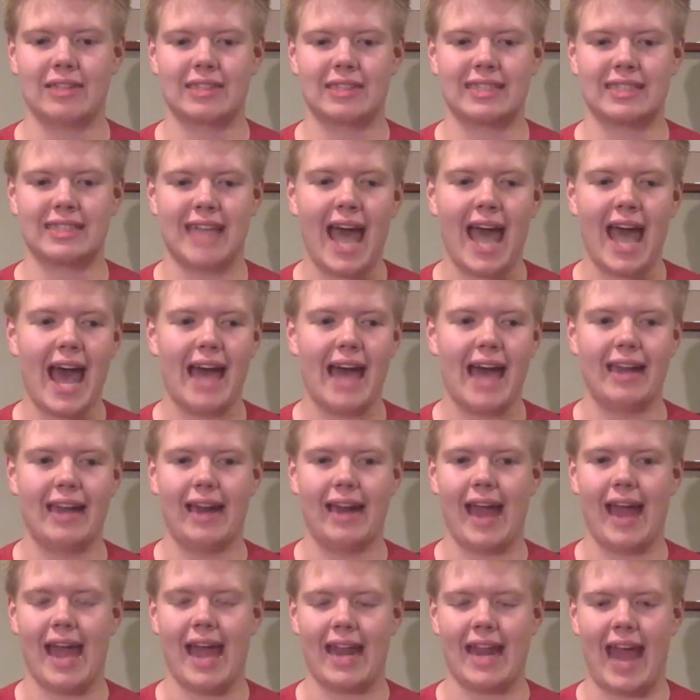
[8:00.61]
sad
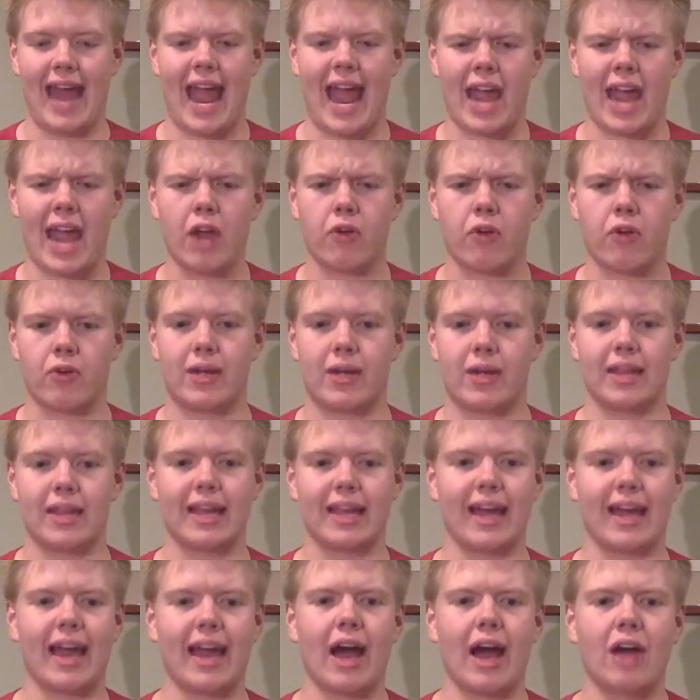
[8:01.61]
and angry.
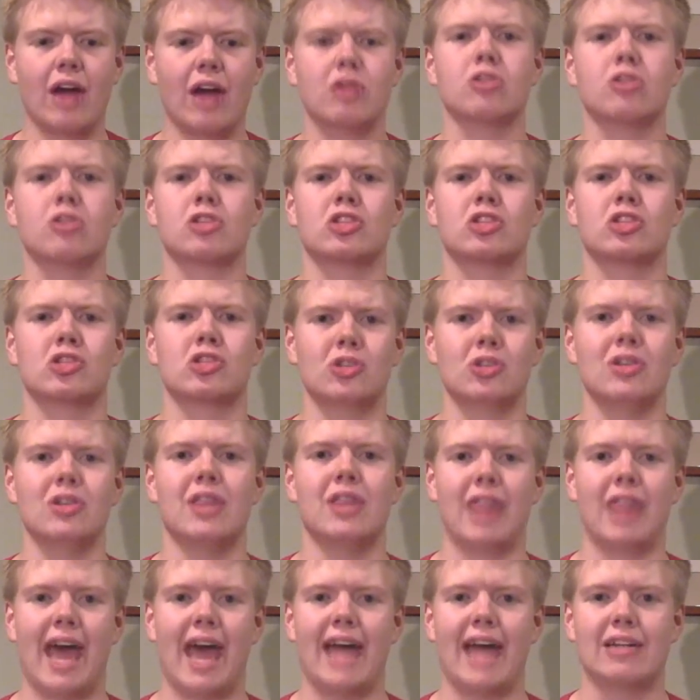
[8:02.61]
Like, I understood
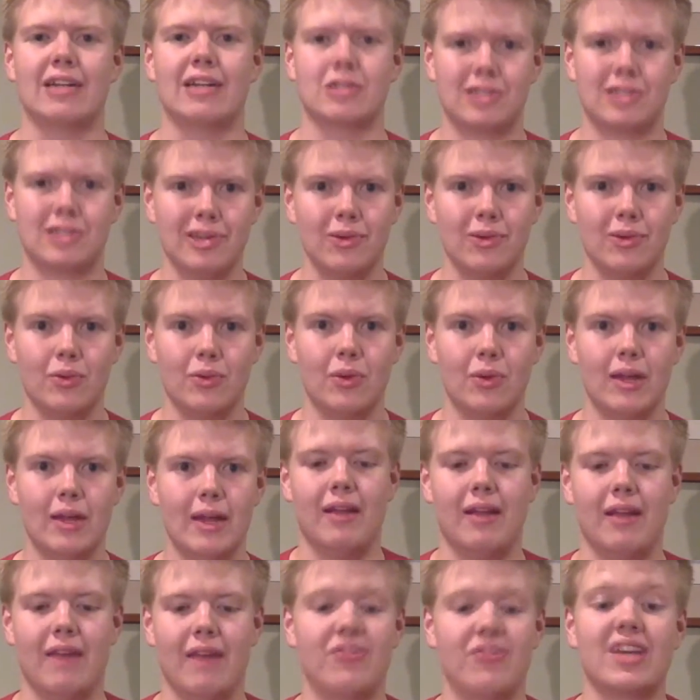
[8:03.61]
that too.
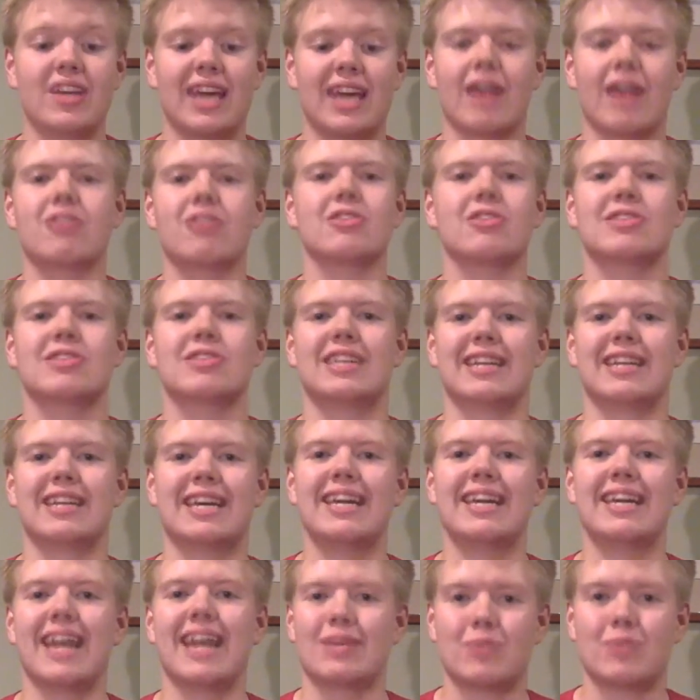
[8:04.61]
If the characters didn't
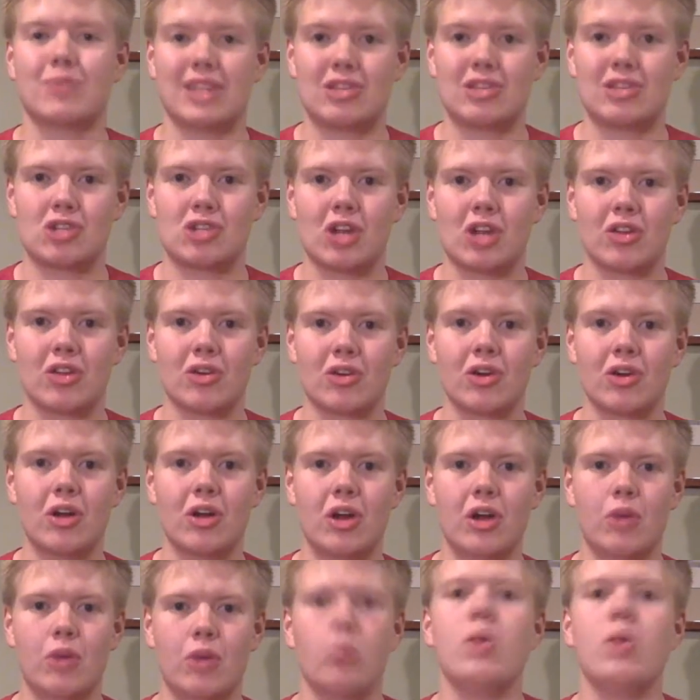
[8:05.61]
connect with each other,
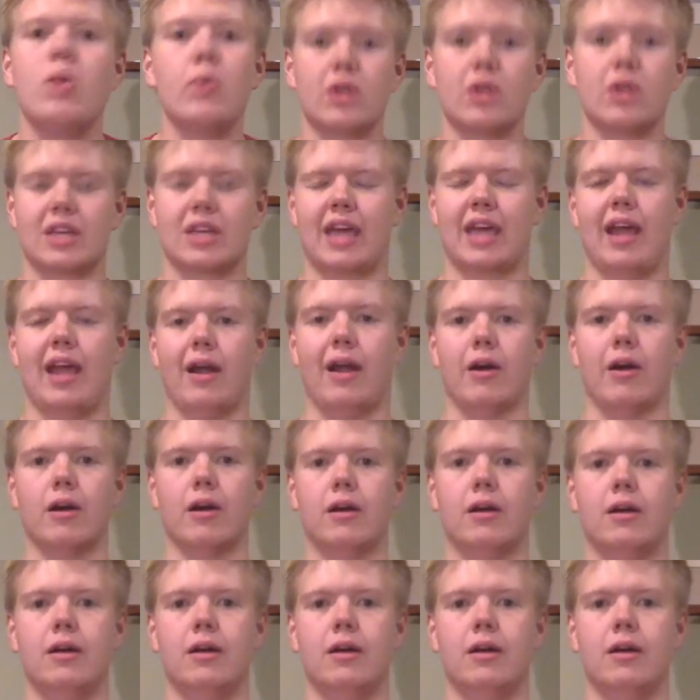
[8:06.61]
we wouldn't care.